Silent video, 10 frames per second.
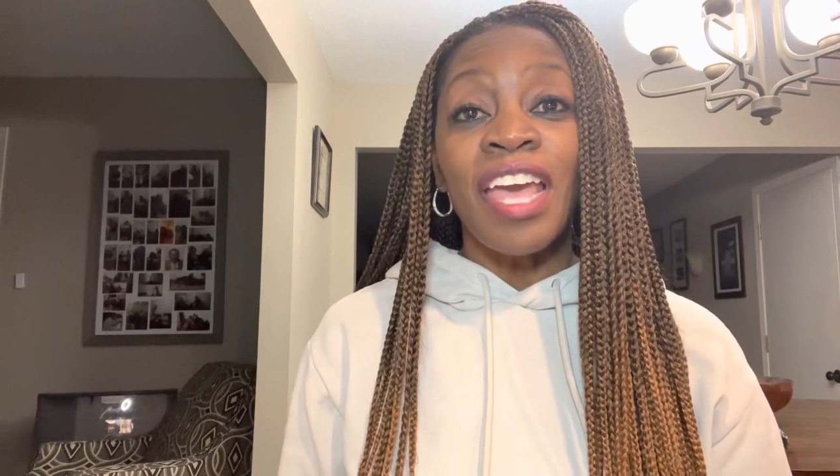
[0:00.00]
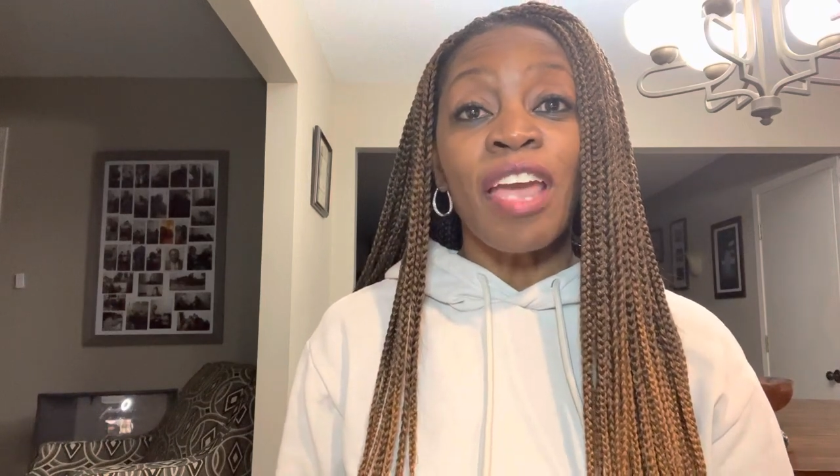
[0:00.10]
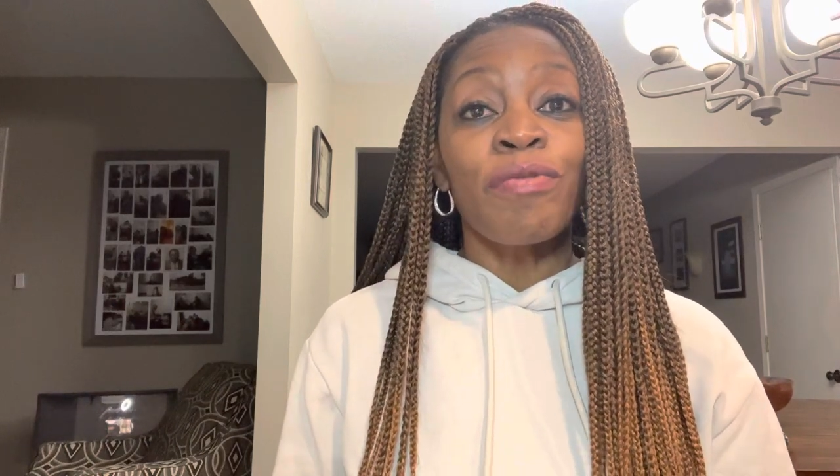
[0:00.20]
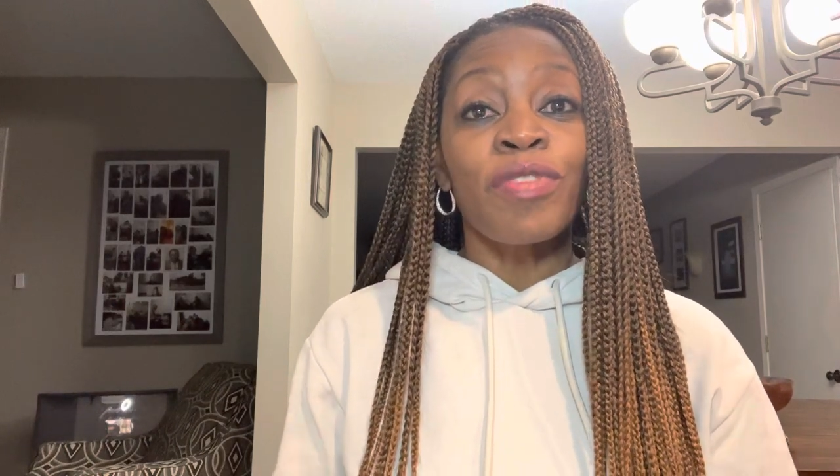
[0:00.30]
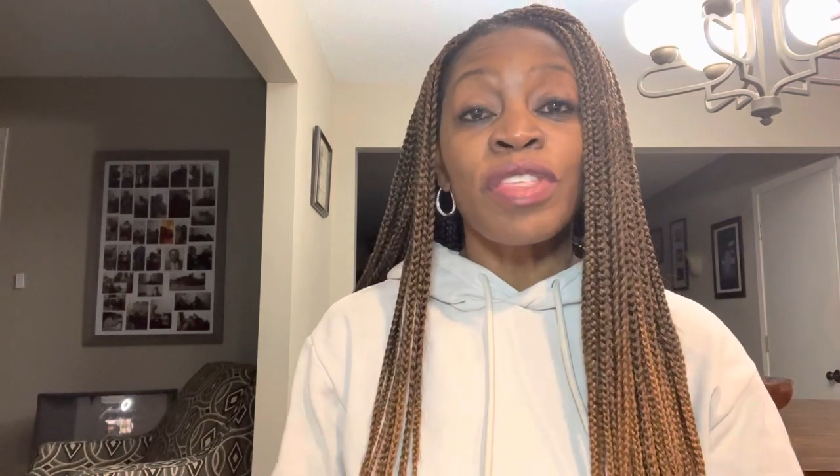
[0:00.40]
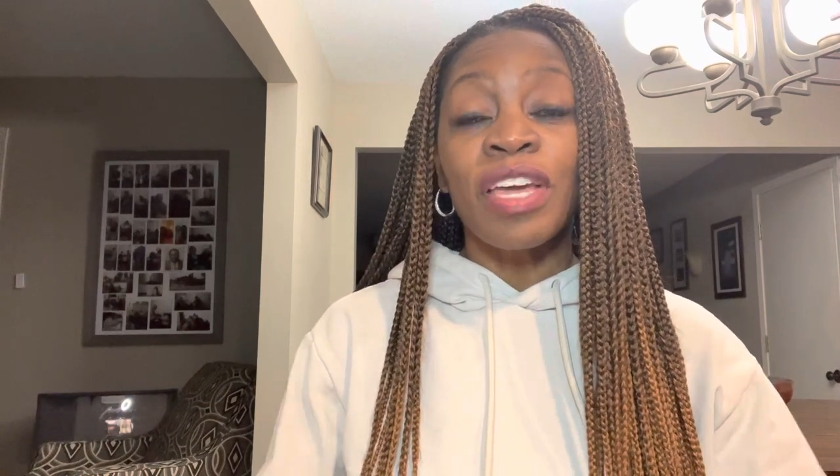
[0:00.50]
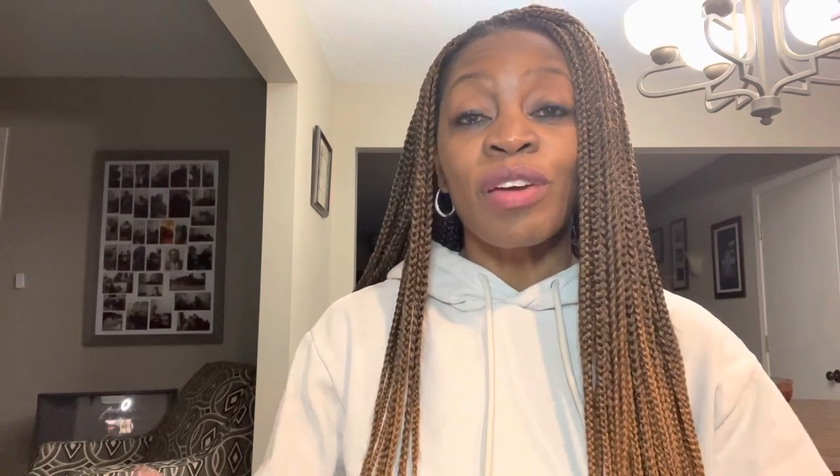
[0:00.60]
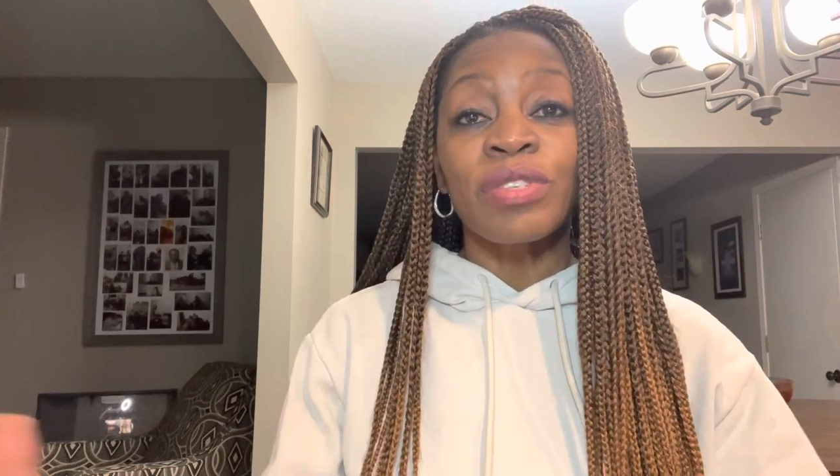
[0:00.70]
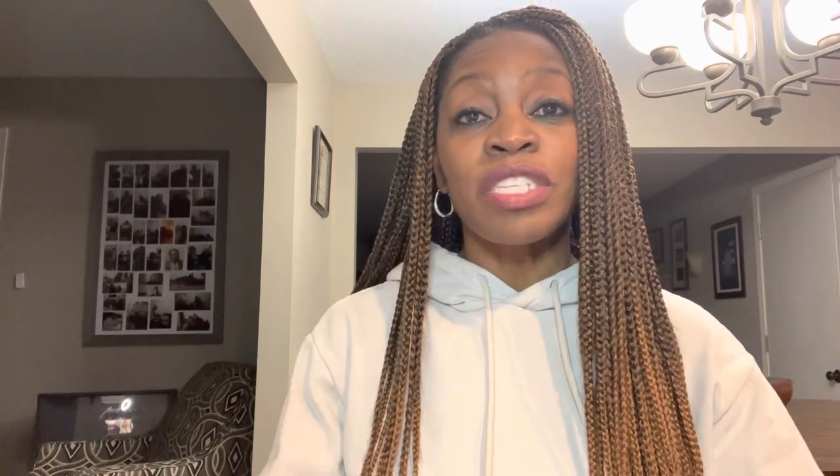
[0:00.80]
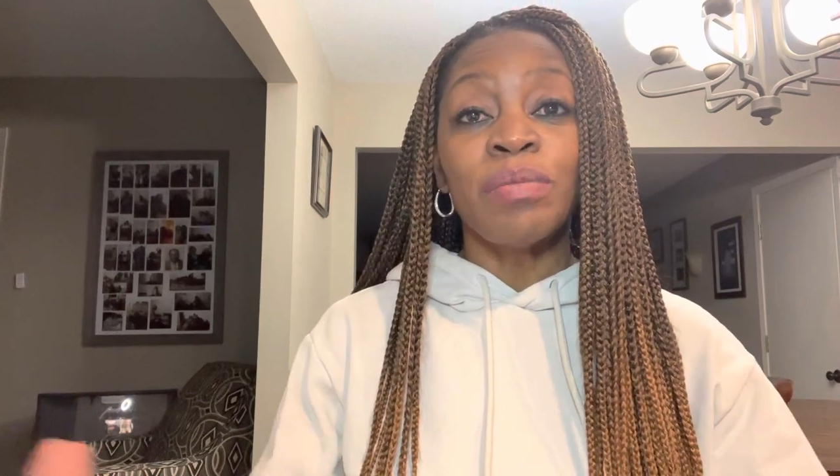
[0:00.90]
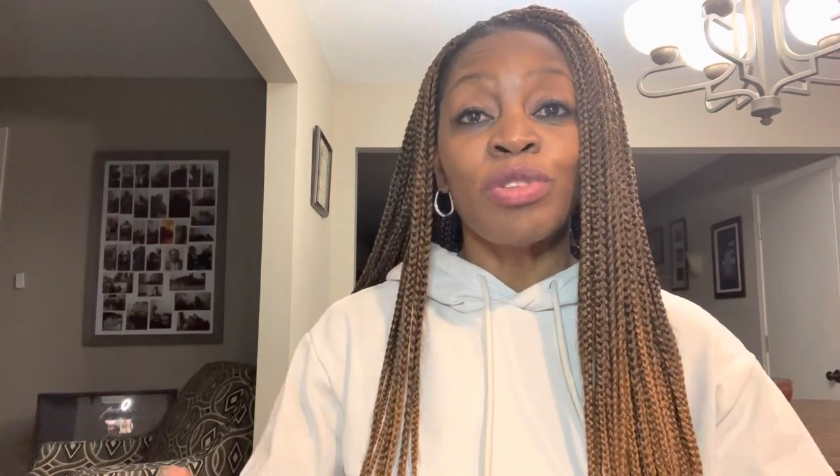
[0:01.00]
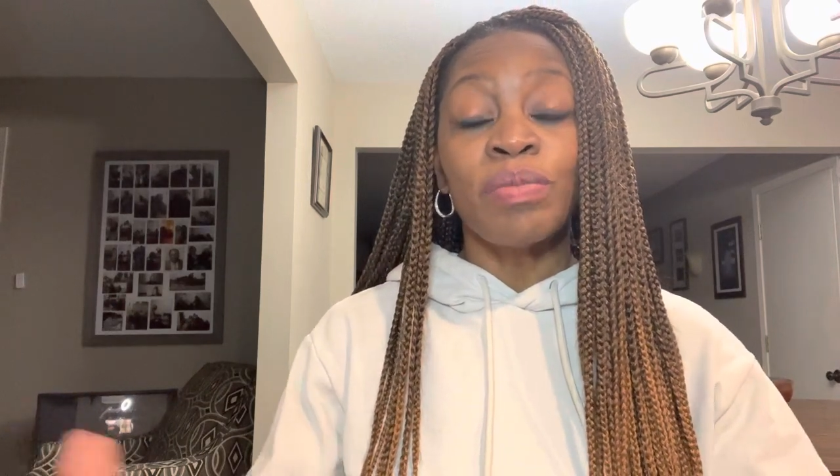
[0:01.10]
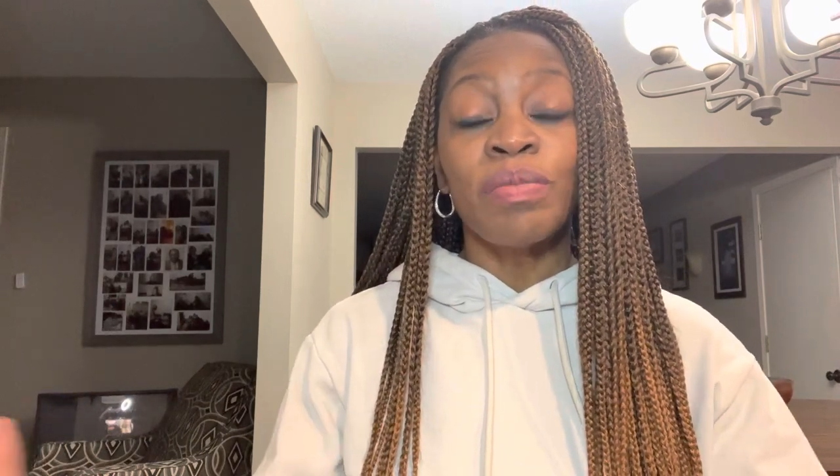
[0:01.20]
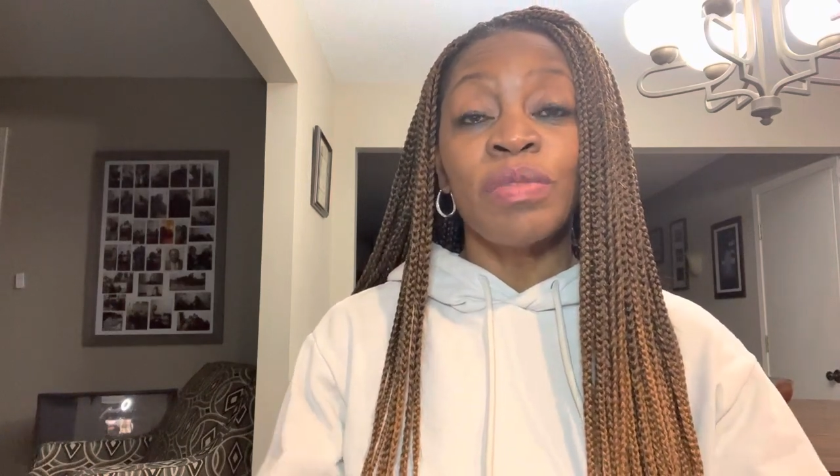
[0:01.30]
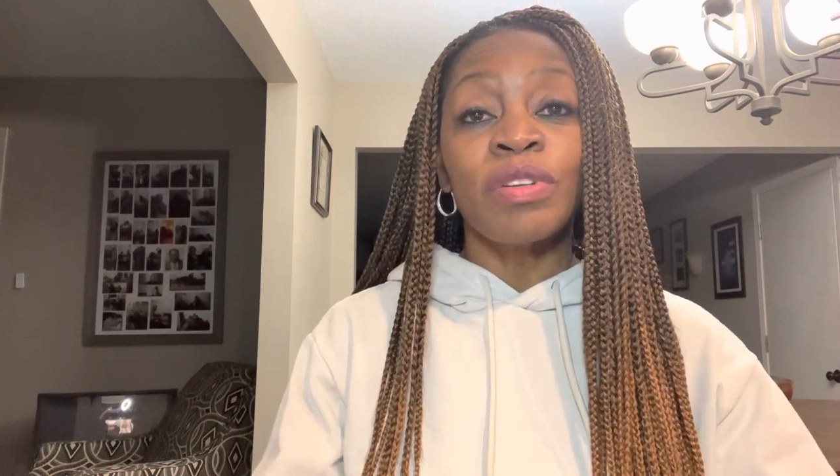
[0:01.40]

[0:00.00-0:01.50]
Everything else seems to